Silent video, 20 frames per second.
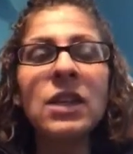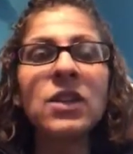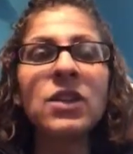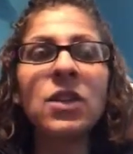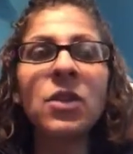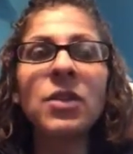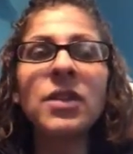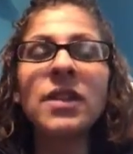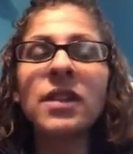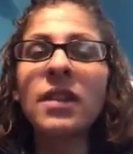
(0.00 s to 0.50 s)

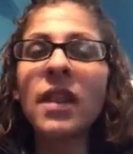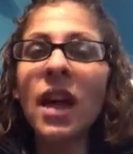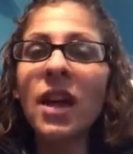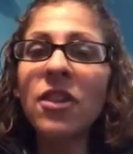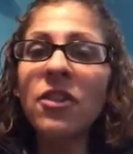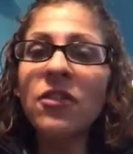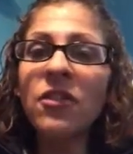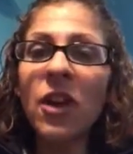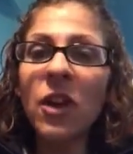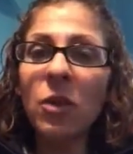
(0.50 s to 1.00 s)
So it's a
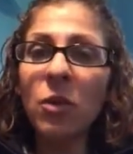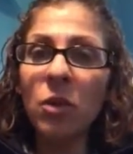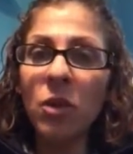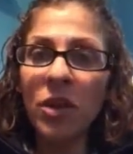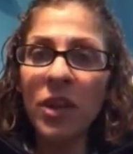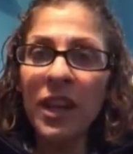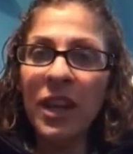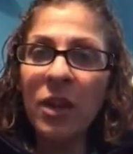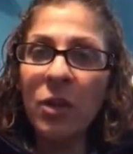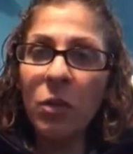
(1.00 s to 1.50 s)
lot of fun
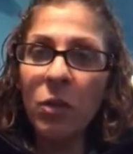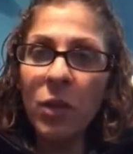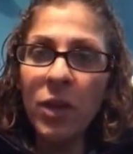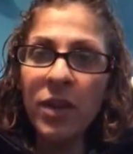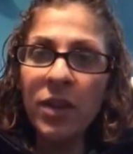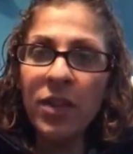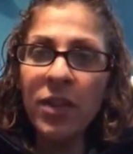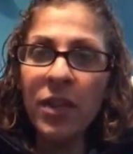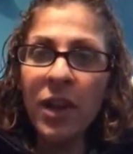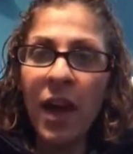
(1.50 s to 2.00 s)
working
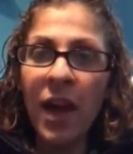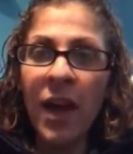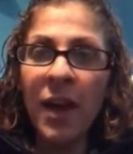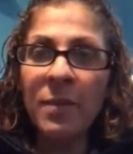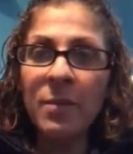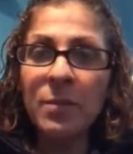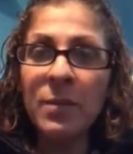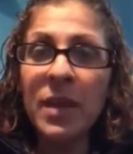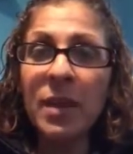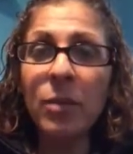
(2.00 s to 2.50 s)
with
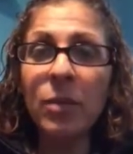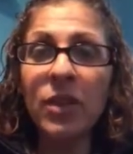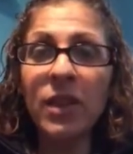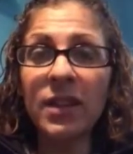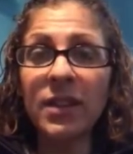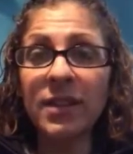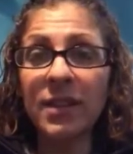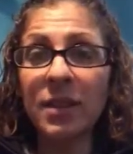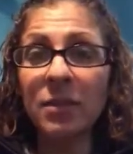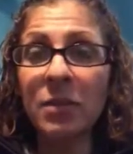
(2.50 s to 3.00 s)
people
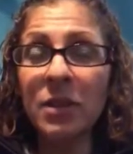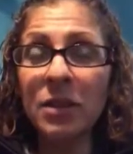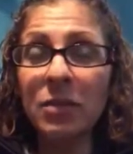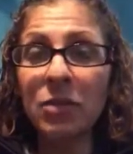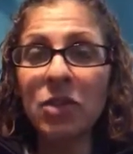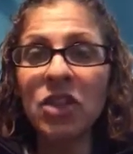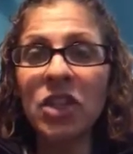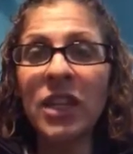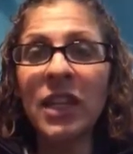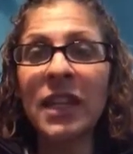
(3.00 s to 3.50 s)
that send me
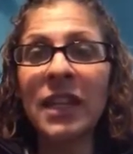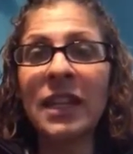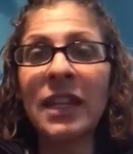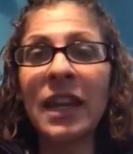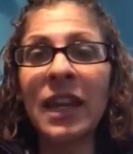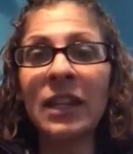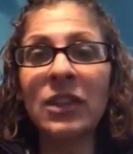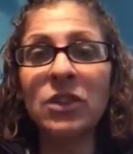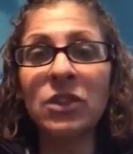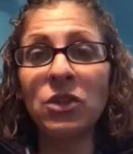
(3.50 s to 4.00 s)
the
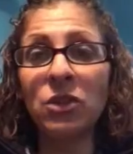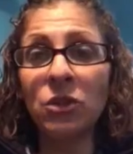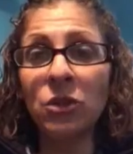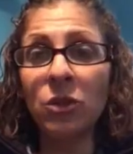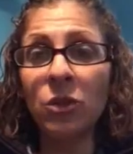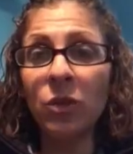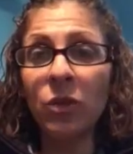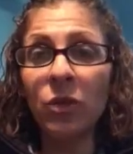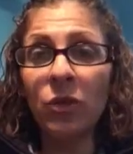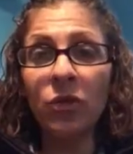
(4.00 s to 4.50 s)
machine. I
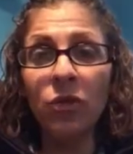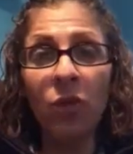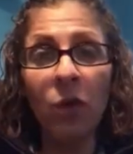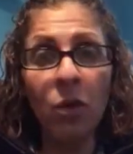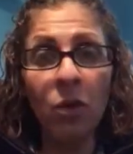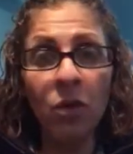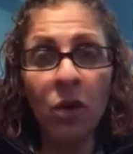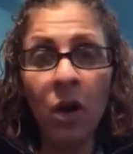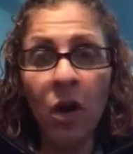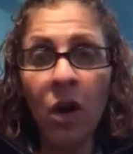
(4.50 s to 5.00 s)
do
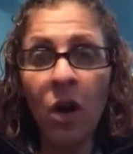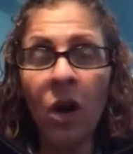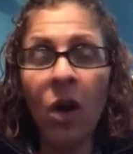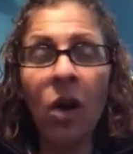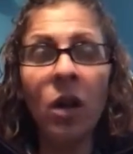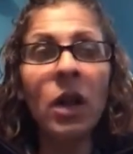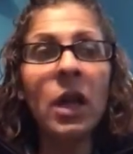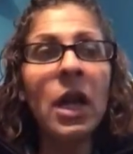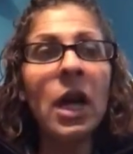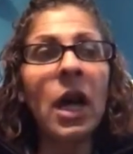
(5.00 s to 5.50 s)
phone
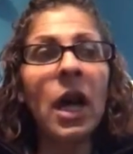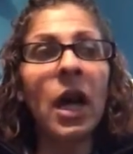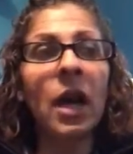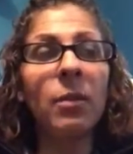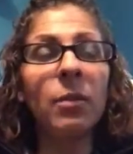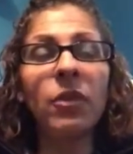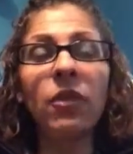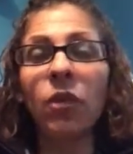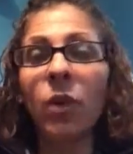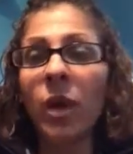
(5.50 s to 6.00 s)
call
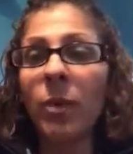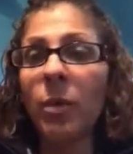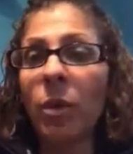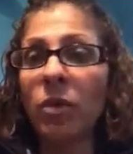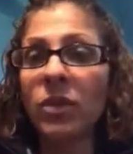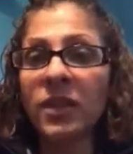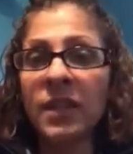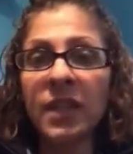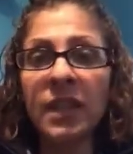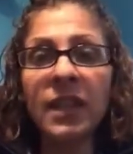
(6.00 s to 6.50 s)
before I
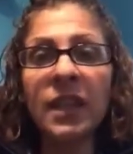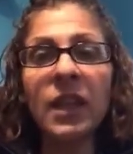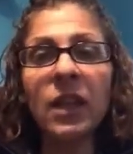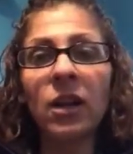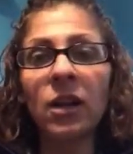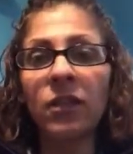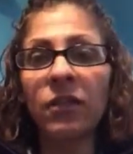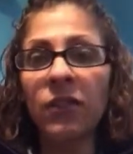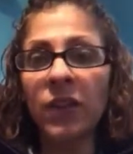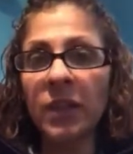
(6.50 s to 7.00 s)
post
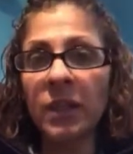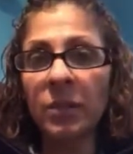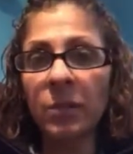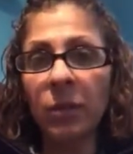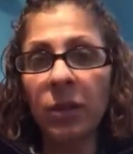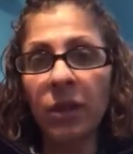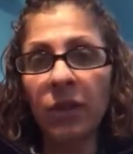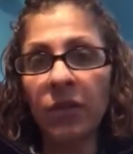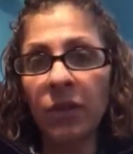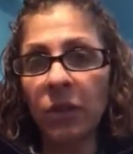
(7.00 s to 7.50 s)
anything on
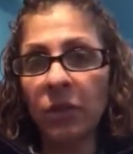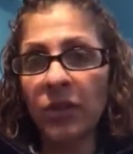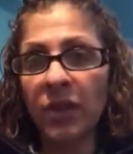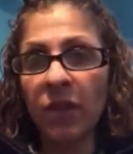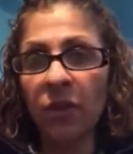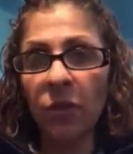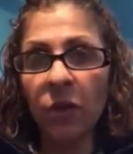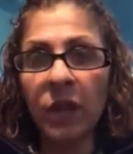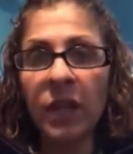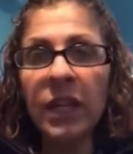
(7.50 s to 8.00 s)
Facebook if
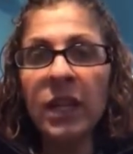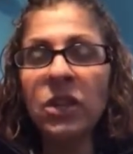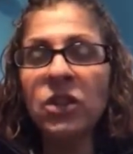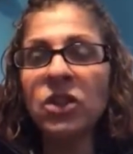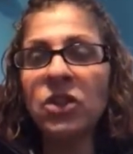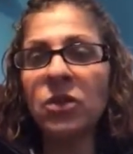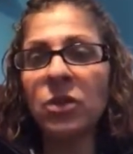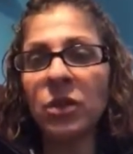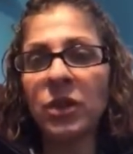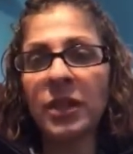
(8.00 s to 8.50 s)
there's ever an
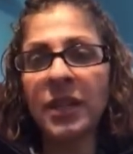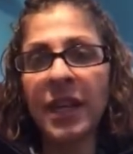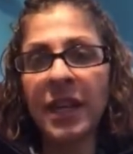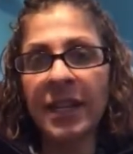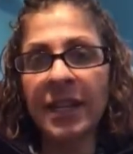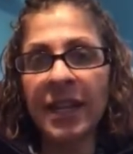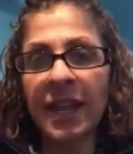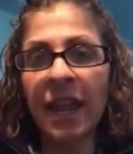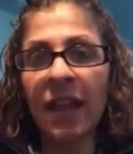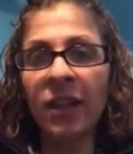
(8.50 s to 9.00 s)
issue or a
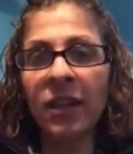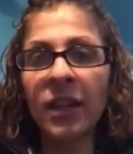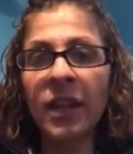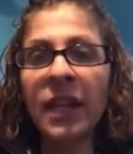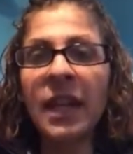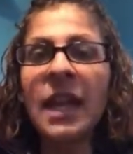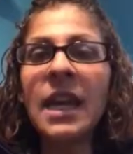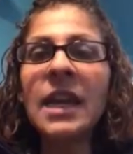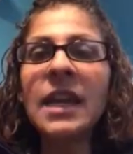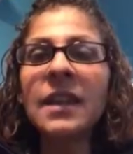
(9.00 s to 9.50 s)

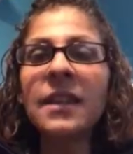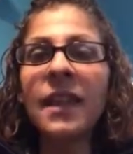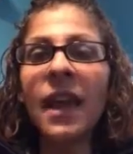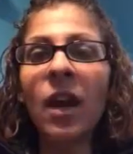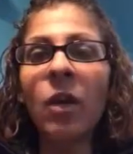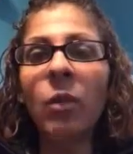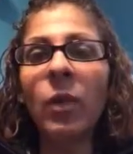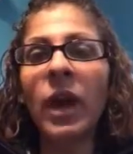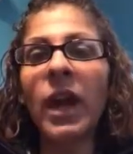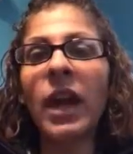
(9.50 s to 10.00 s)
technicality.
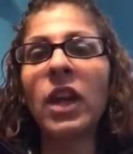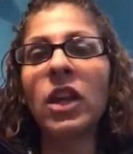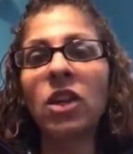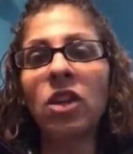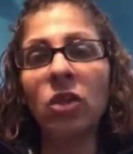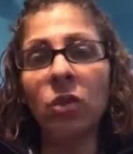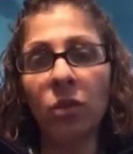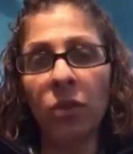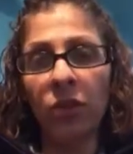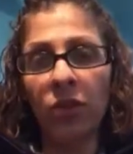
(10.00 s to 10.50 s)
That way
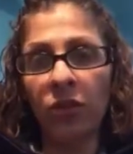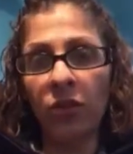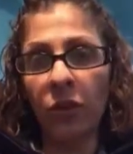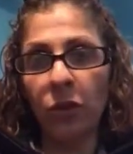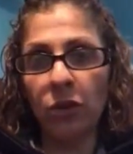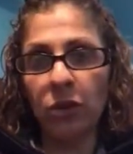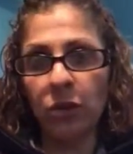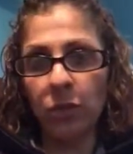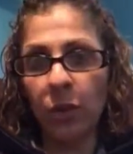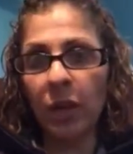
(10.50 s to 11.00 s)
you're the
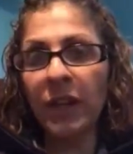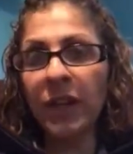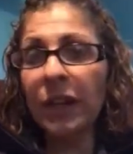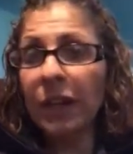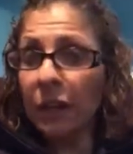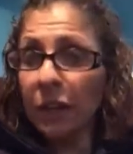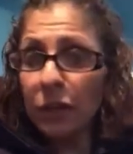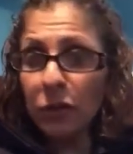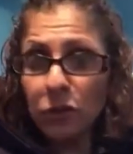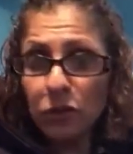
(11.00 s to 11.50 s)
first one
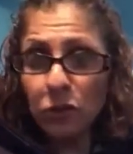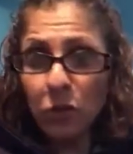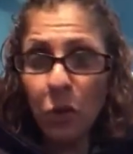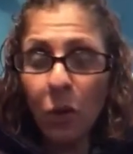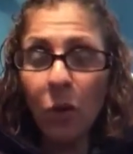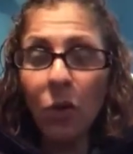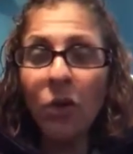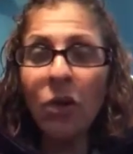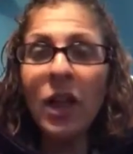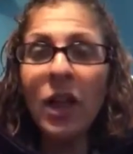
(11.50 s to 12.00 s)
in
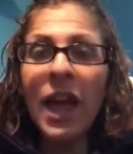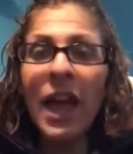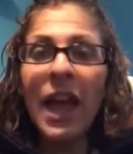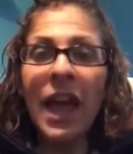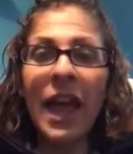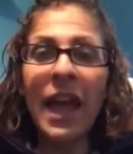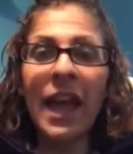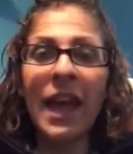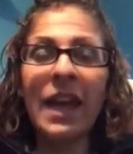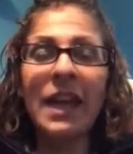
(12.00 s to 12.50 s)
control,
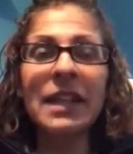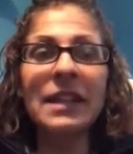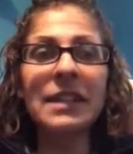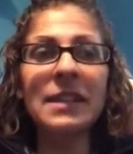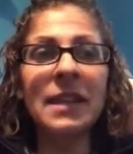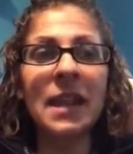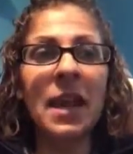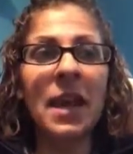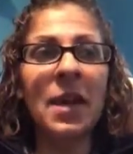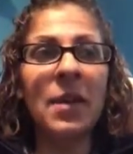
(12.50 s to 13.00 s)

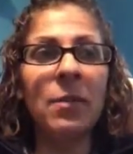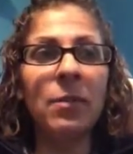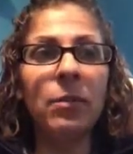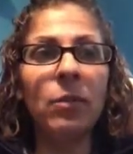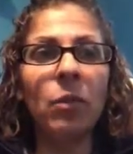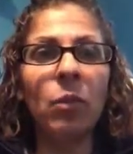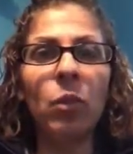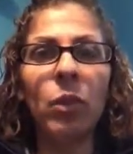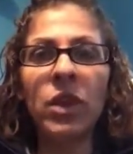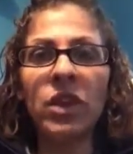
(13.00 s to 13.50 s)
and
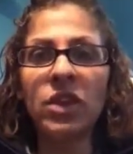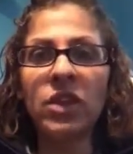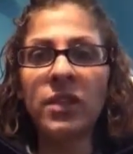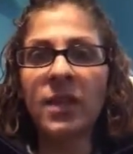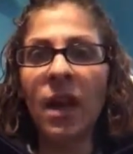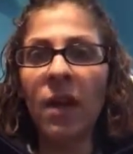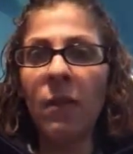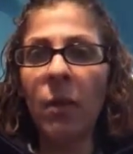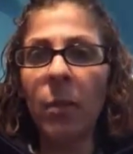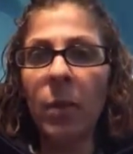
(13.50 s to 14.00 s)
we
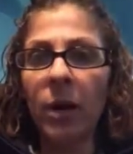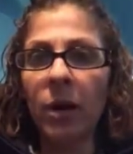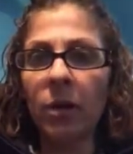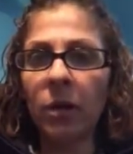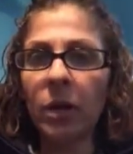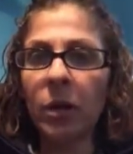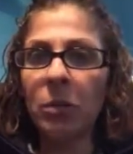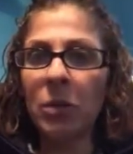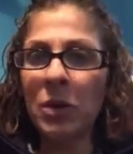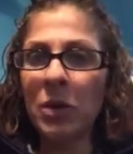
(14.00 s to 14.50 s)
just have a
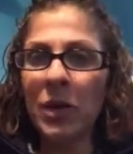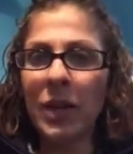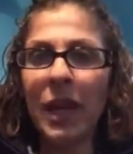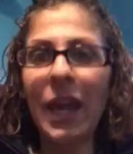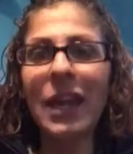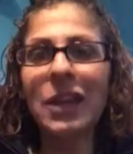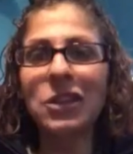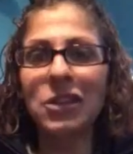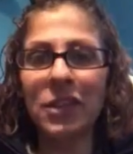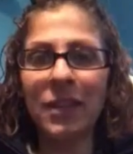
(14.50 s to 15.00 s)
better
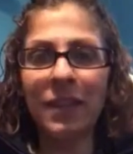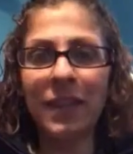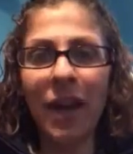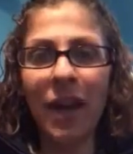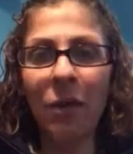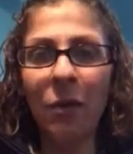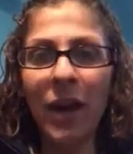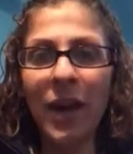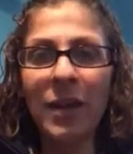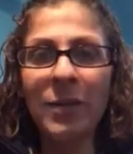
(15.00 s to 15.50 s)
communication
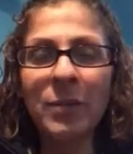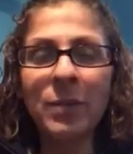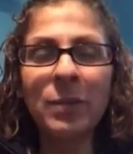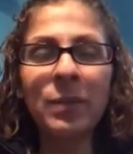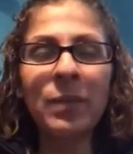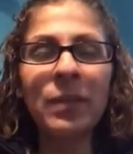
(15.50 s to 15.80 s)
that way.